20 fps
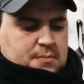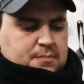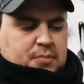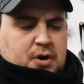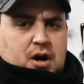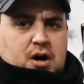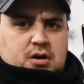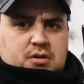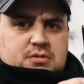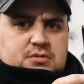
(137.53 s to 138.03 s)

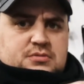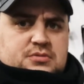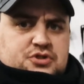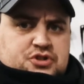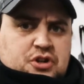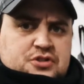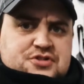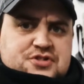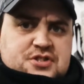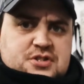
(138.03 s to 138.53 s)
But
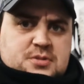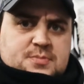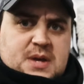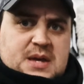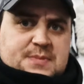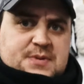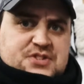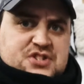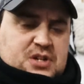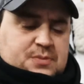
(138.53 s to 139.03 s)
Johnson's
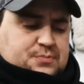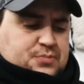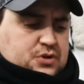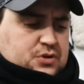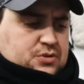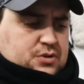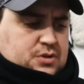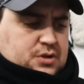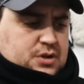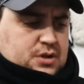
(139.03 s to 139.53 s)
baby shampoo,